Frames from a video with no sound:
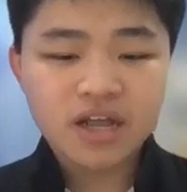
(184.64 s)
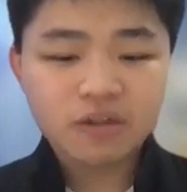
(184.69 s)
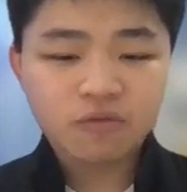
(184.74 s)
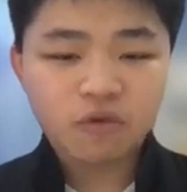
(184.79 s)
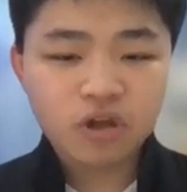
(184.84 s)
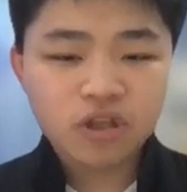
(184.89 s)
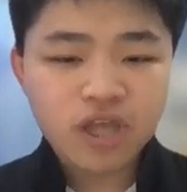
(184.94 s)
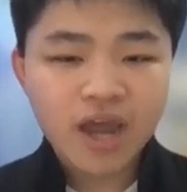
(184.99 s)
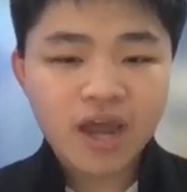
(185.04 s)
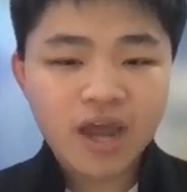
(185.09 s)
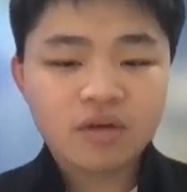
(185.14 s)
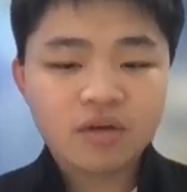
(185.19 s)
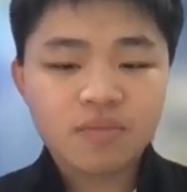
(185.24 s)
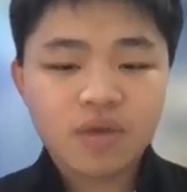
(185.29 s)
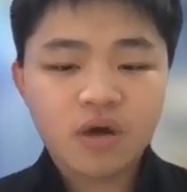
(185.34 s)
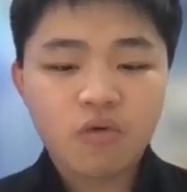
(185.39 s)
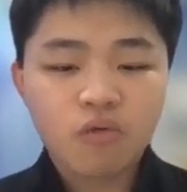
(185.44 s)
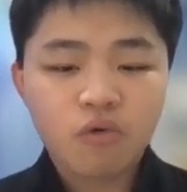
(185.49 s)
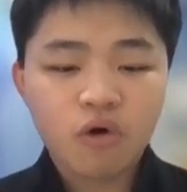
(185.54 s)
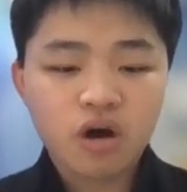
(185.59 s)
that won the
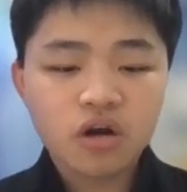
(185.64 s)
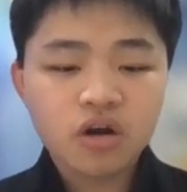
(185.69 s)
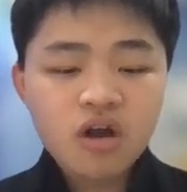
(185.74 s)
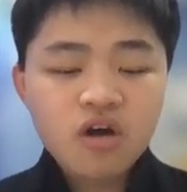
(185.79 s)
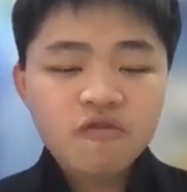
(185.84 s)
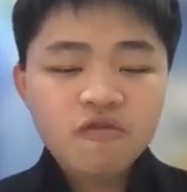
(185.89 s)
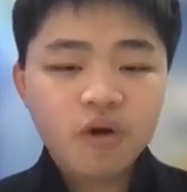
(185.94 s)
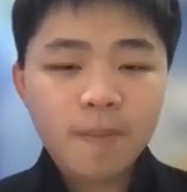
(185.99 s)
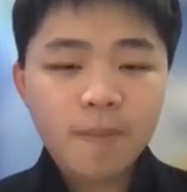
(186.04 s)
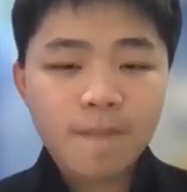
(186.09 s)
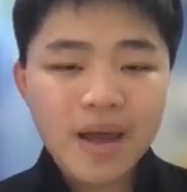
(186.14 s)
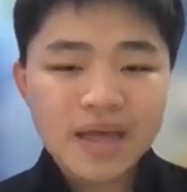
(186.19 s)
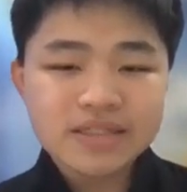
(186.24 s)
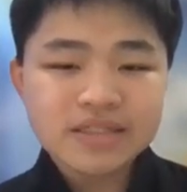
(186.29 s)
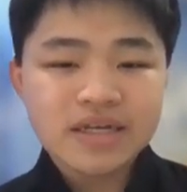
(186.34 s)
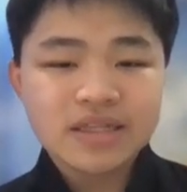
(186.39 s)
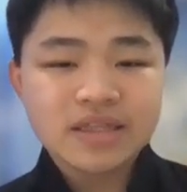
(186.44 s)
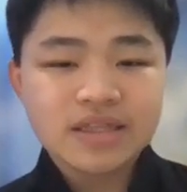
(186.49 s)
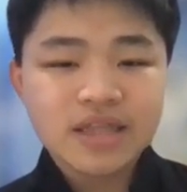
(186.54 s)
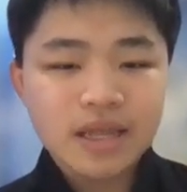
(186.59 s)
Academy Award for
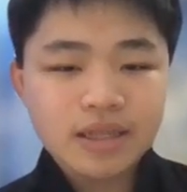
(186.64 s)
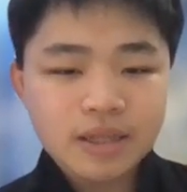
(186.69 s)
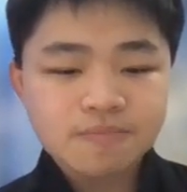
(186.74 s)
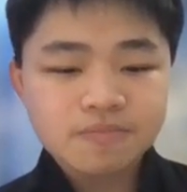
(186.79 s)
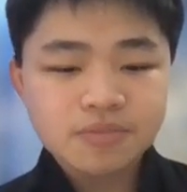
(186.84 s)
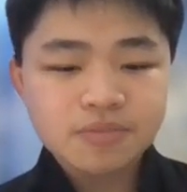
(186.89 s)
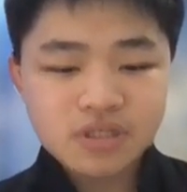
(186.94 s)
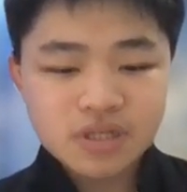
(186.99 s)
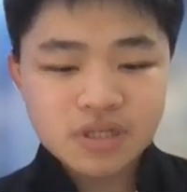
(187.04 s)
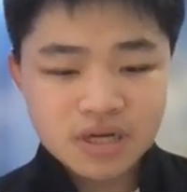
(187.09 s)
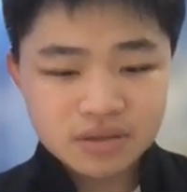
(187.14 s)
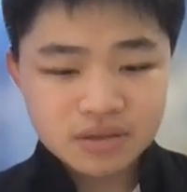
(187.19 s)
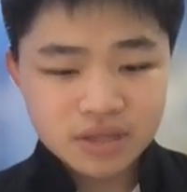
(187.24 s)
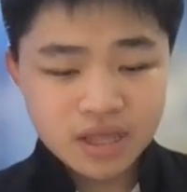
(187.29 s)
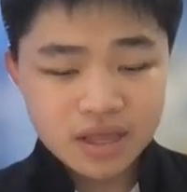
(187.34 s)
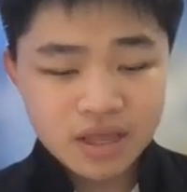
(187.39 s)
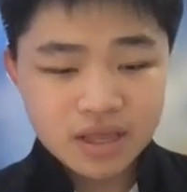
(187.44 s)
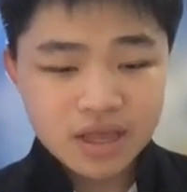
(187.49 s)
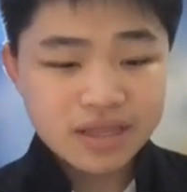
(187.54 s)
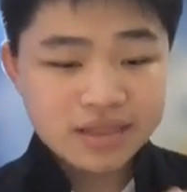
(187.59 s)
Best Adapted
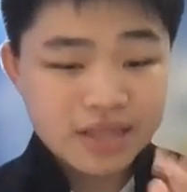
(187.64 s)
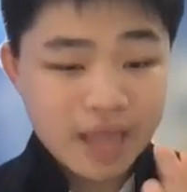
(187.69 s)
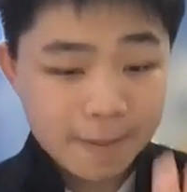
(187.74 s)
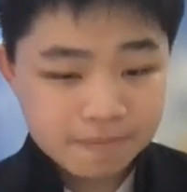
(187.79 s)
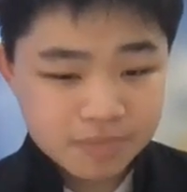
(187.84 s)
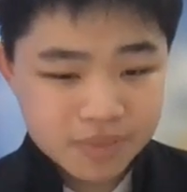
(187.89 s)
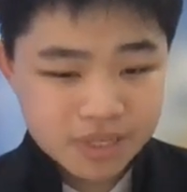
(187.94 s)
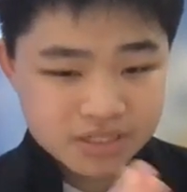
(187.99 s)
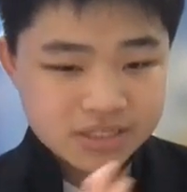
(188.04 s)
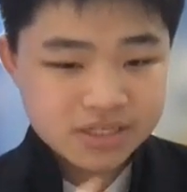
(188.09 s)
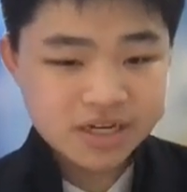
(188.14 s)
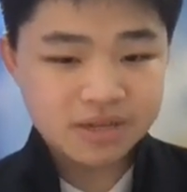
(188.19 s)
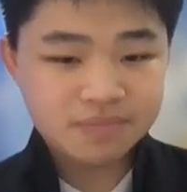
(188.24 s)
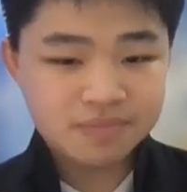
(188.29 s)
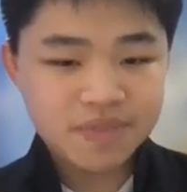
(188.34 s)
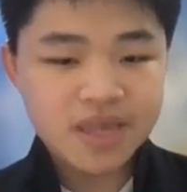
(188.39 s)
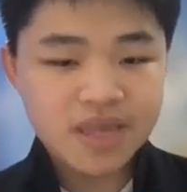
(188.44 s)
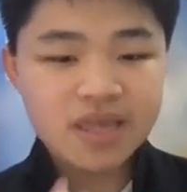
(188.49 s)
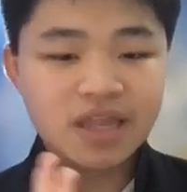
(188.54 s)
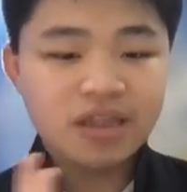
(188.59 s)

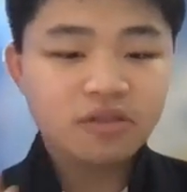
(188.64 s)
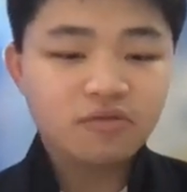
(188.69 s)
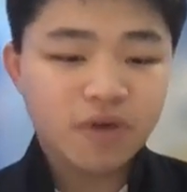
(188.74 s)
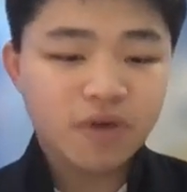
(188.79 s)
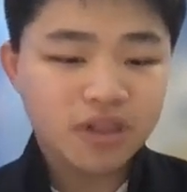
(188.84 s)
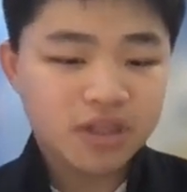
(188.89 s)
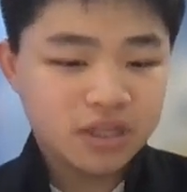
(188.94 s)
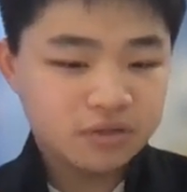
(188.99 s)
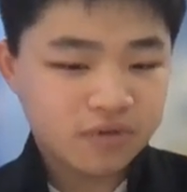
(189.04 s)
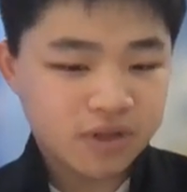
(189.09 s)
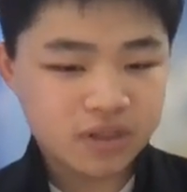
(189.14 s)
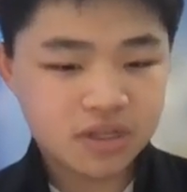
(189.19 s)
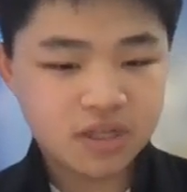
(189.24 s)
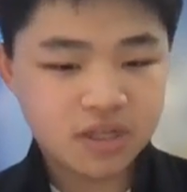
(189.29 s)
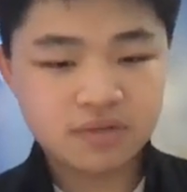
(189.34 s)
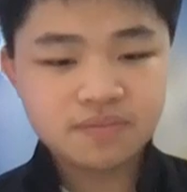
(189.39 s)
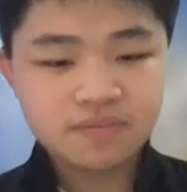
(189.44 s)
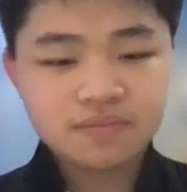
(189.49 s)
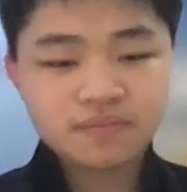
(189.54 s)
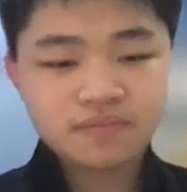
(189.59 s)
Screenplay in 2020.